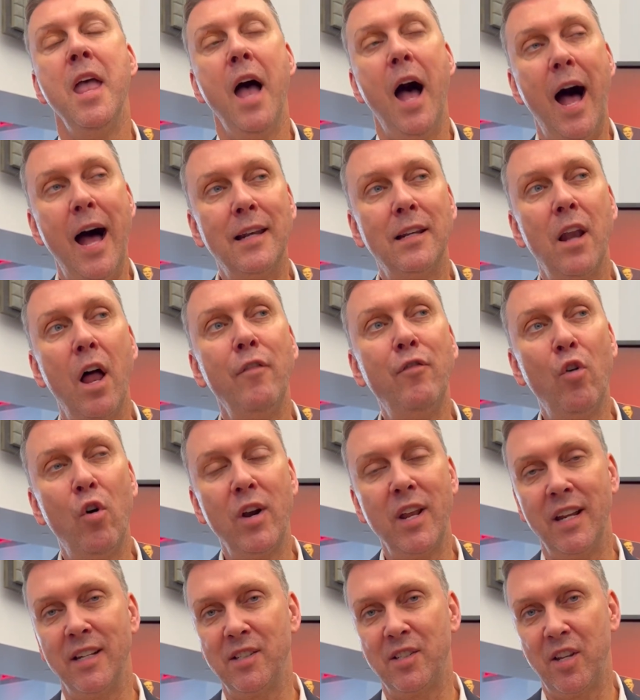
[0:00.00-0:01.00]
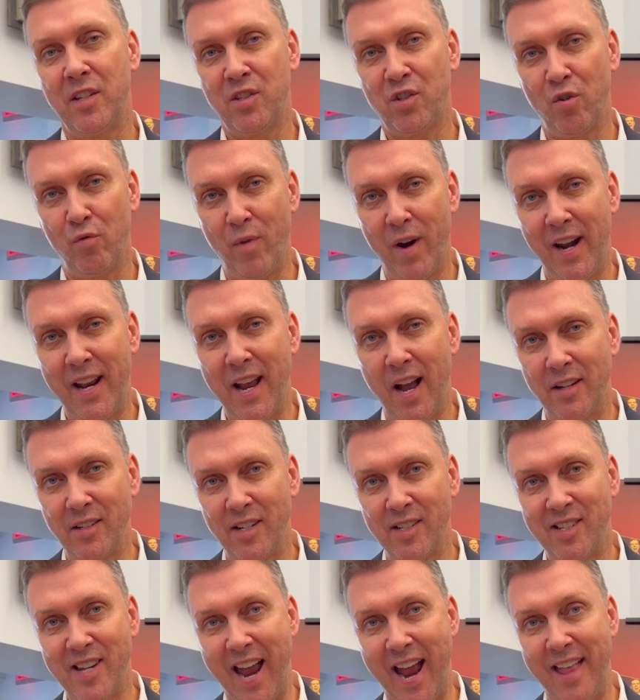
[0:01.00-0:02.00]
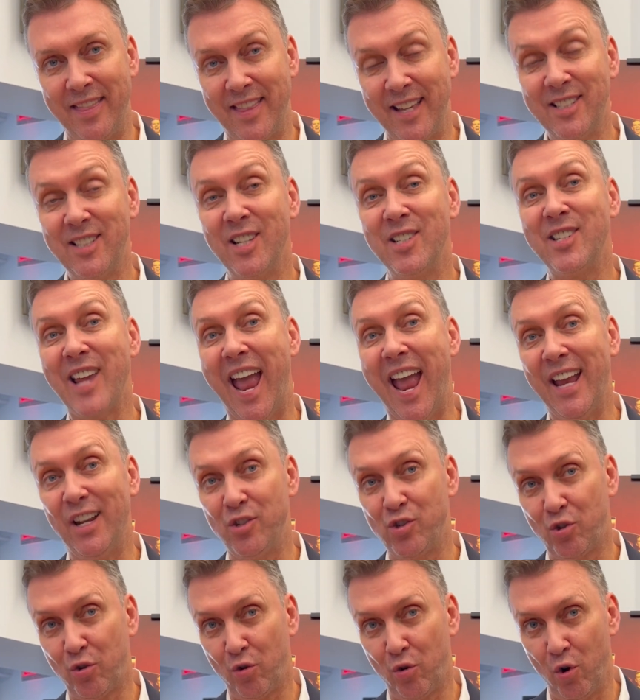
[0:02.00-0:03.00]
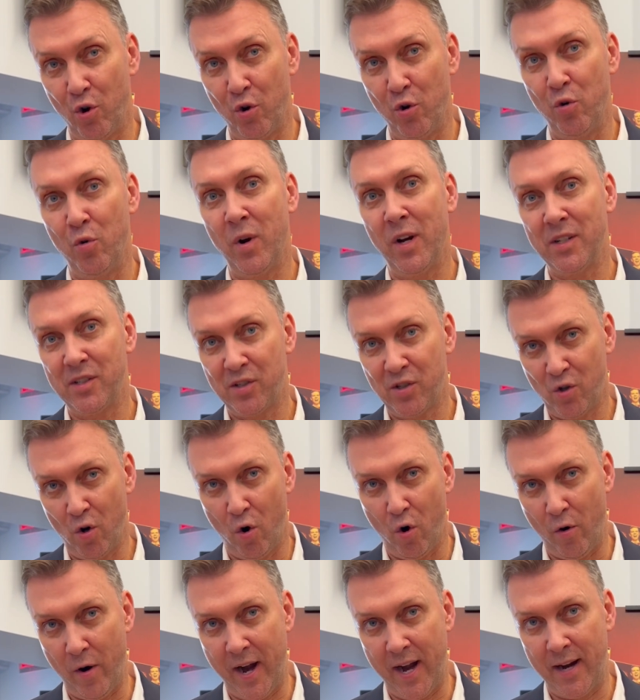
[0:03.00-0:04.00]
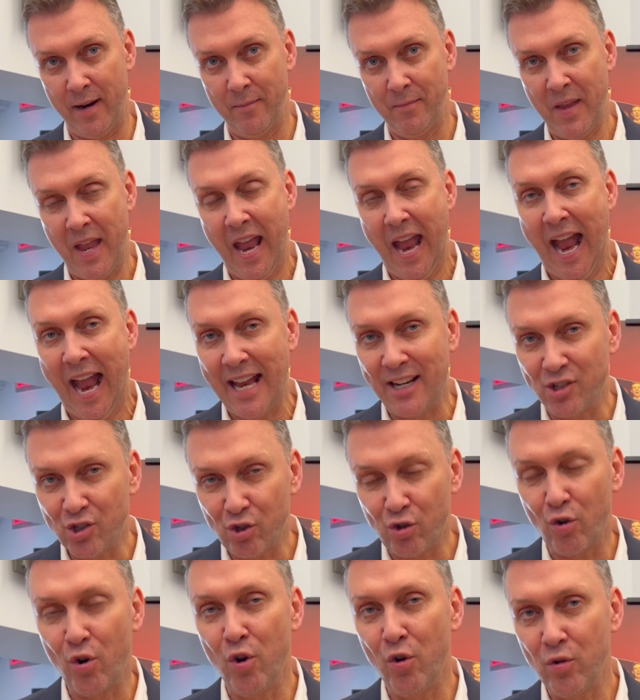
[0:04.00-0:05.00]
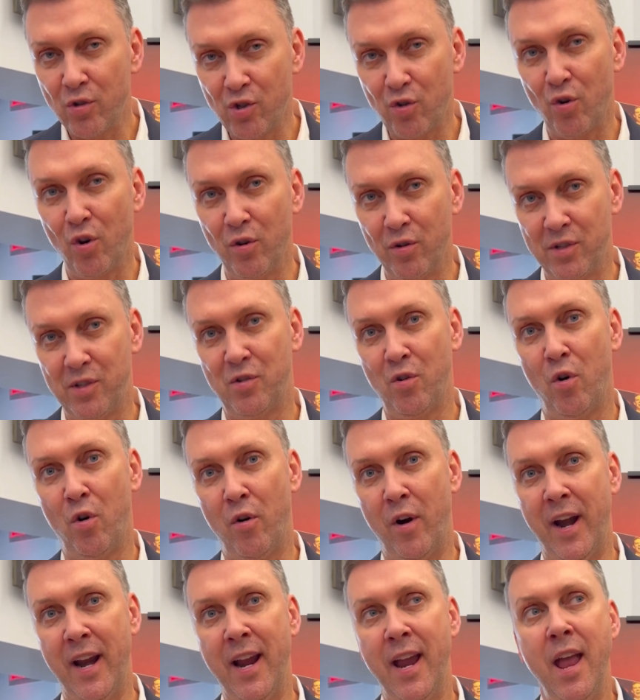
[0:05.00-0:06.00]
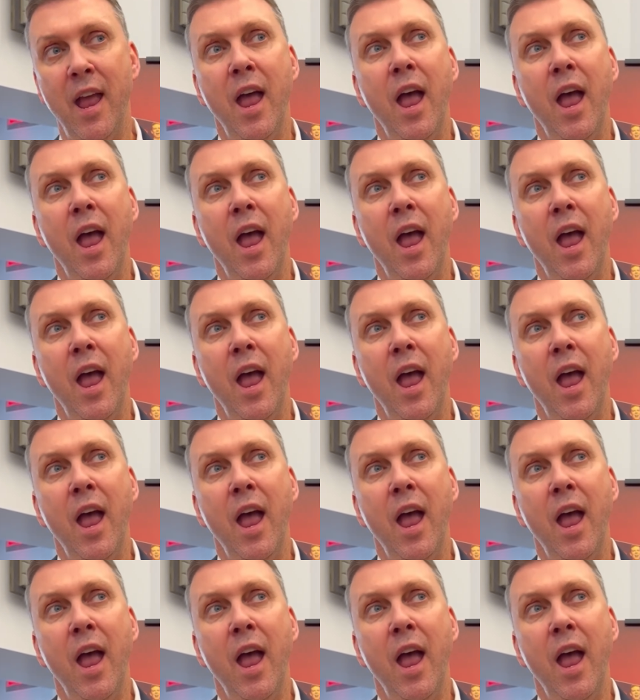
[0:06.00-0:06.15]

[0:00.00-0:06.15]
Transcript: I'd love audiences to really understand this is a true story. A true, true story.